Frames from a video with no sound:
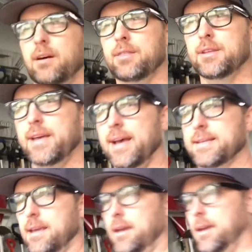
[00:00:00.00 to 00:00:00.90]
on the
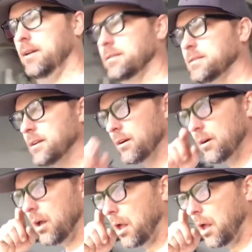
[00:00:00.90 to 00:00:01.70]
task at hand. So